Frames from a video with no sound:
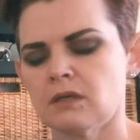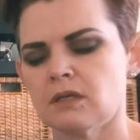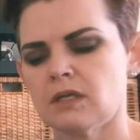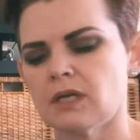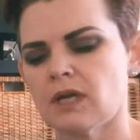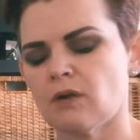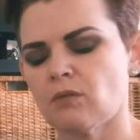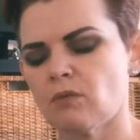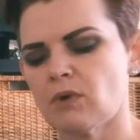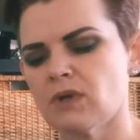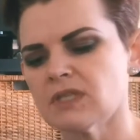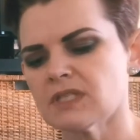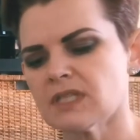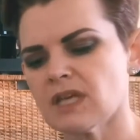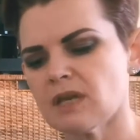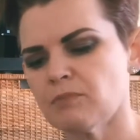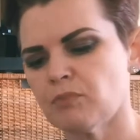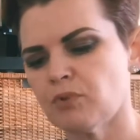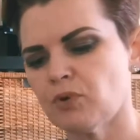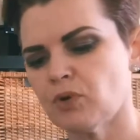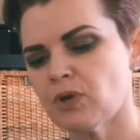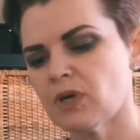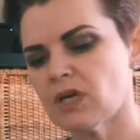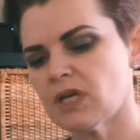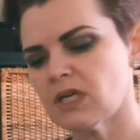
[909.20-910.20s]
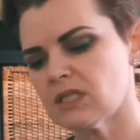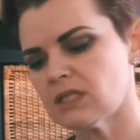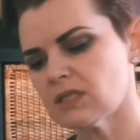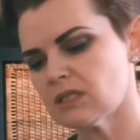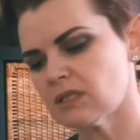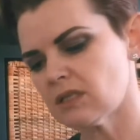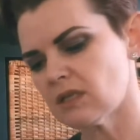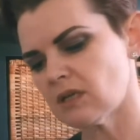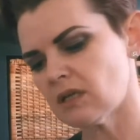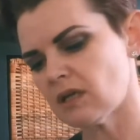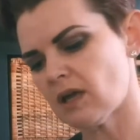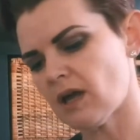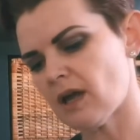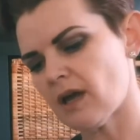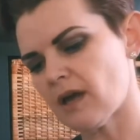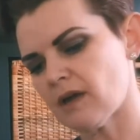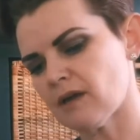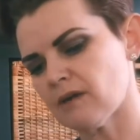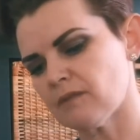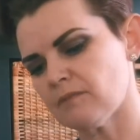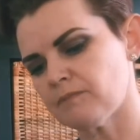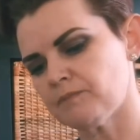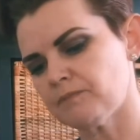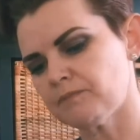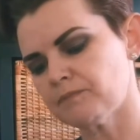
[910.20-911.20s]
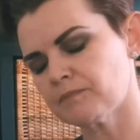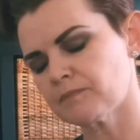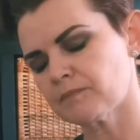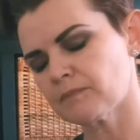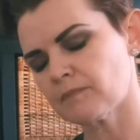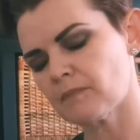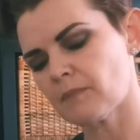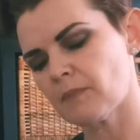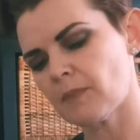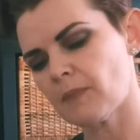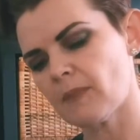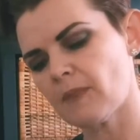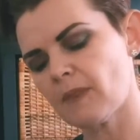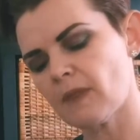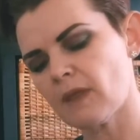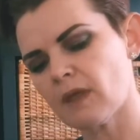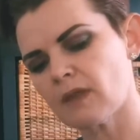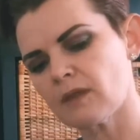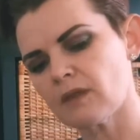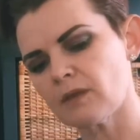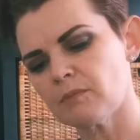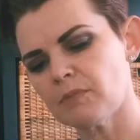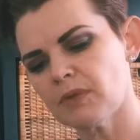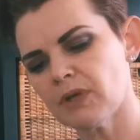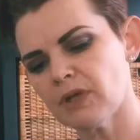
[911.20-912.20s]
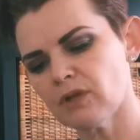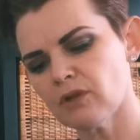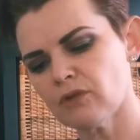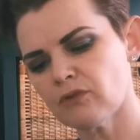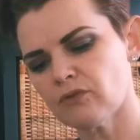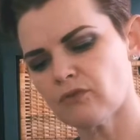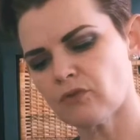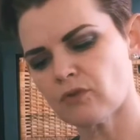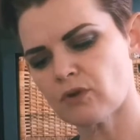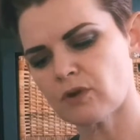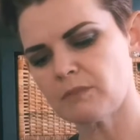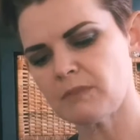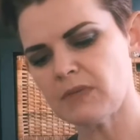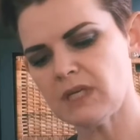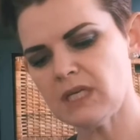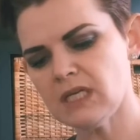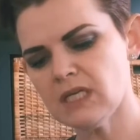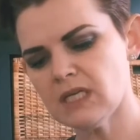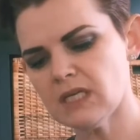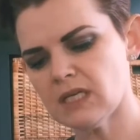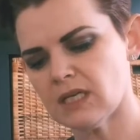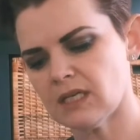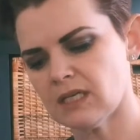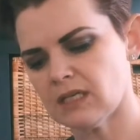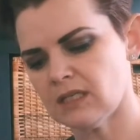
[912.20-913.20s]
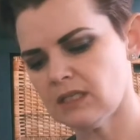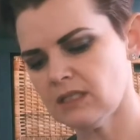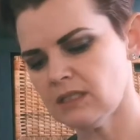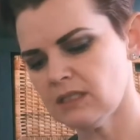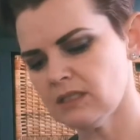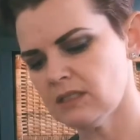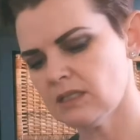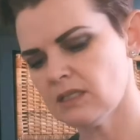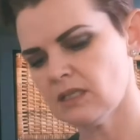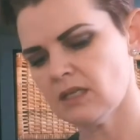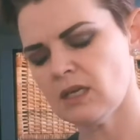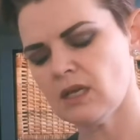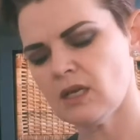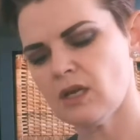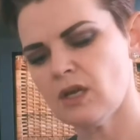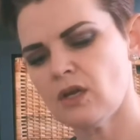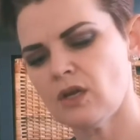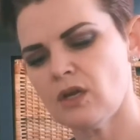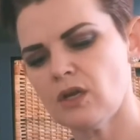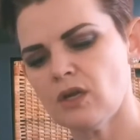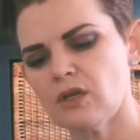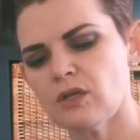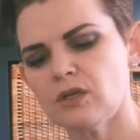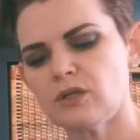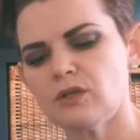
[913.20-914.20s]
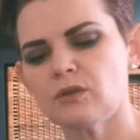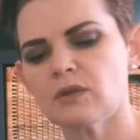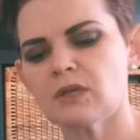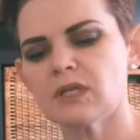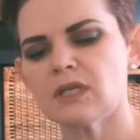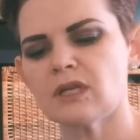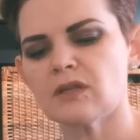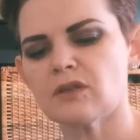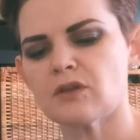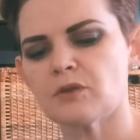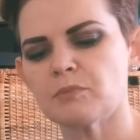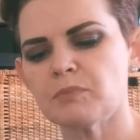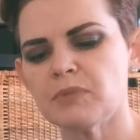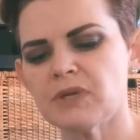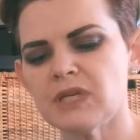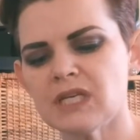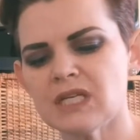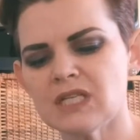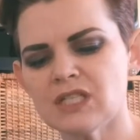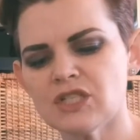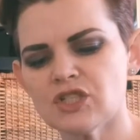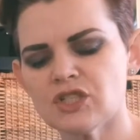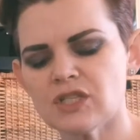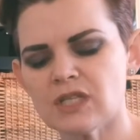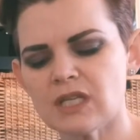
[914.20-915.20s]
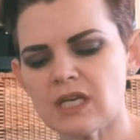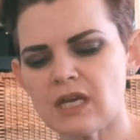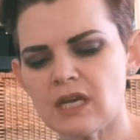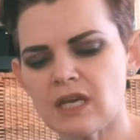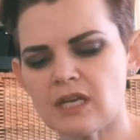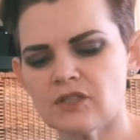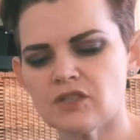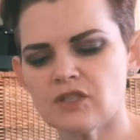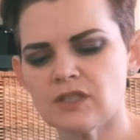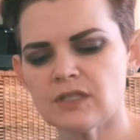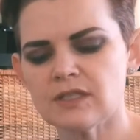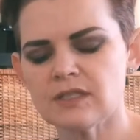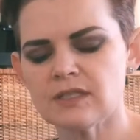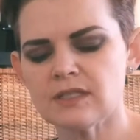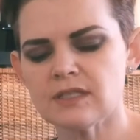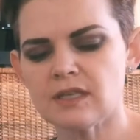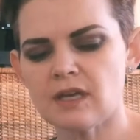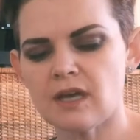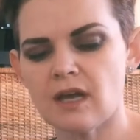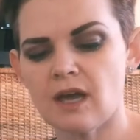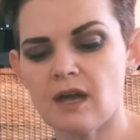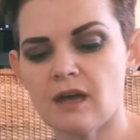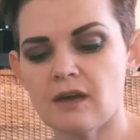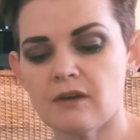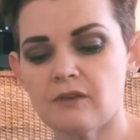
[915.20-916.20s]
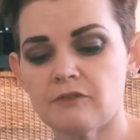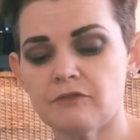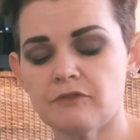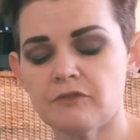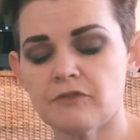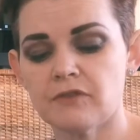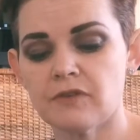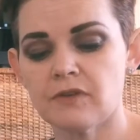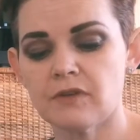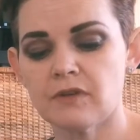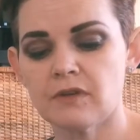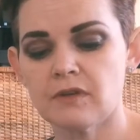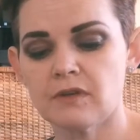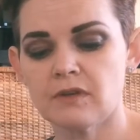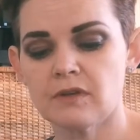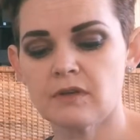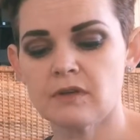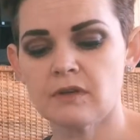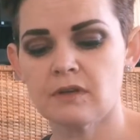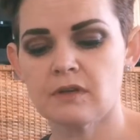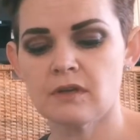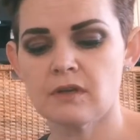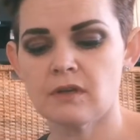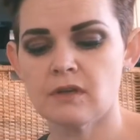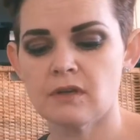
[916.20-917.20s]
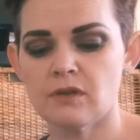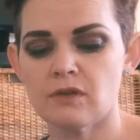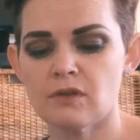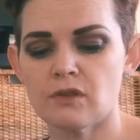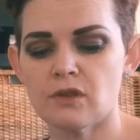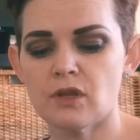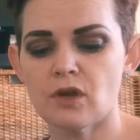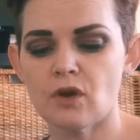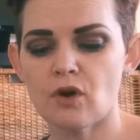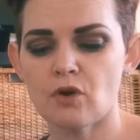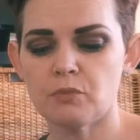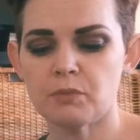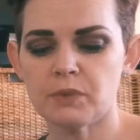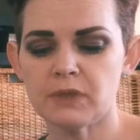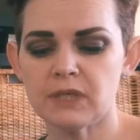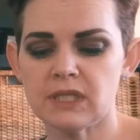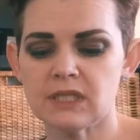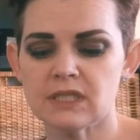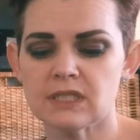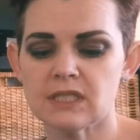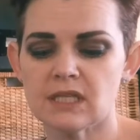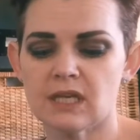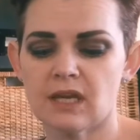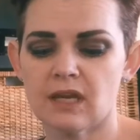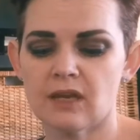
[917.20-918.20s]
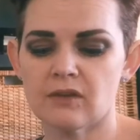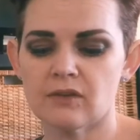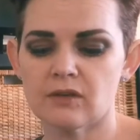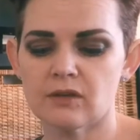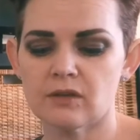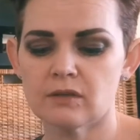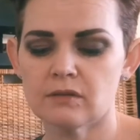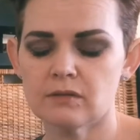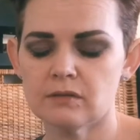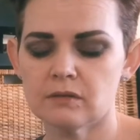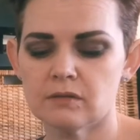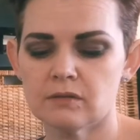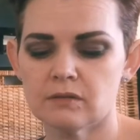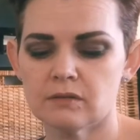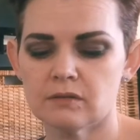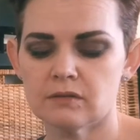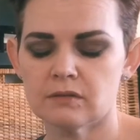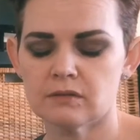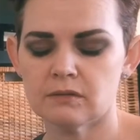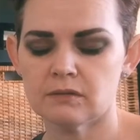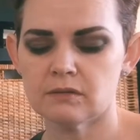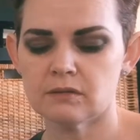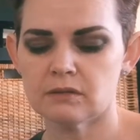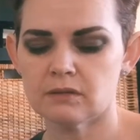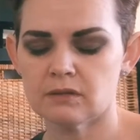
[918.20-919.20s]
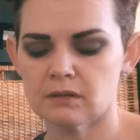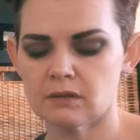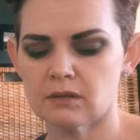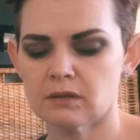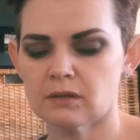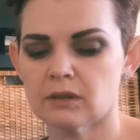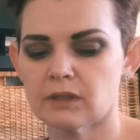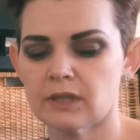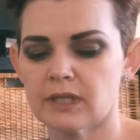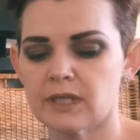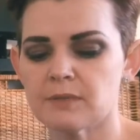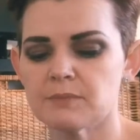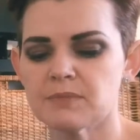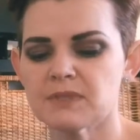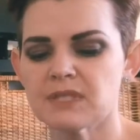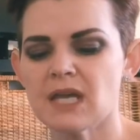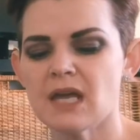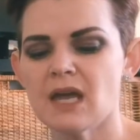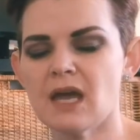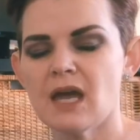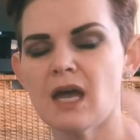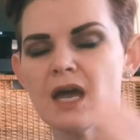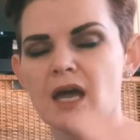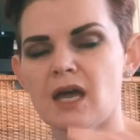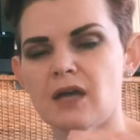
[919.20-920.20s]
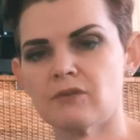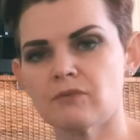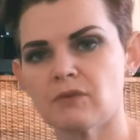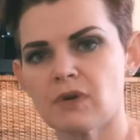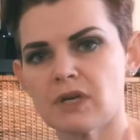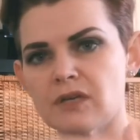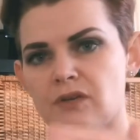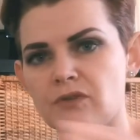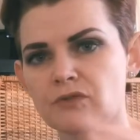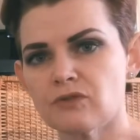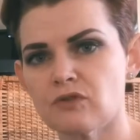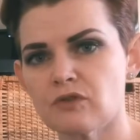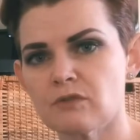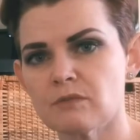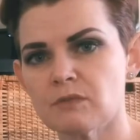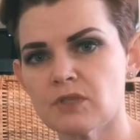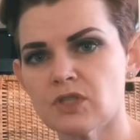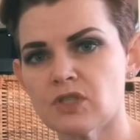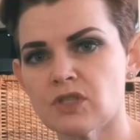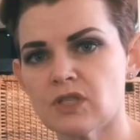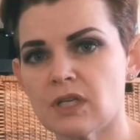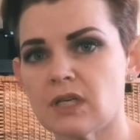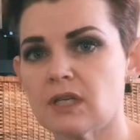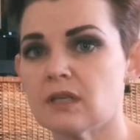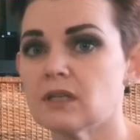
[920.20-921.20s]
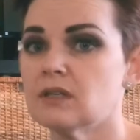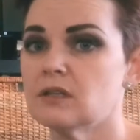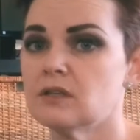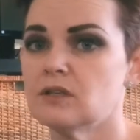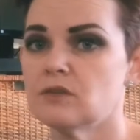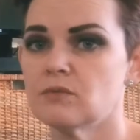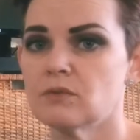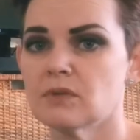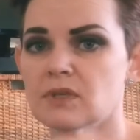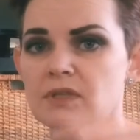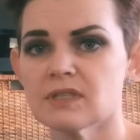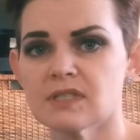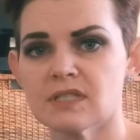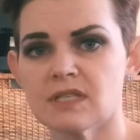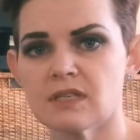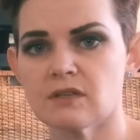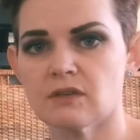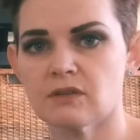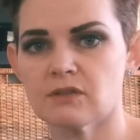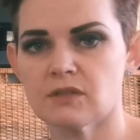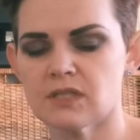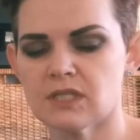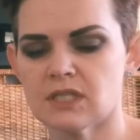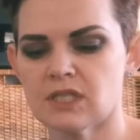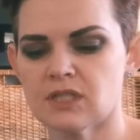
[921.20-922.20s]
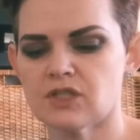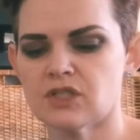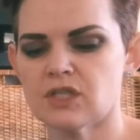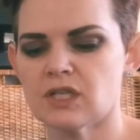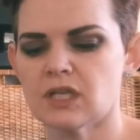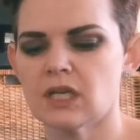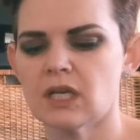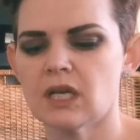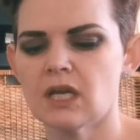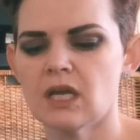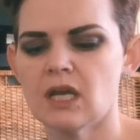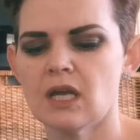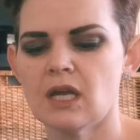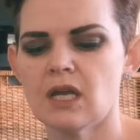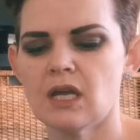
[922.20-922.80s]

Now once I put the pillow form in, you can either pinch the edges of the opening together, little lips, and run it through the machine. You will see those stitching.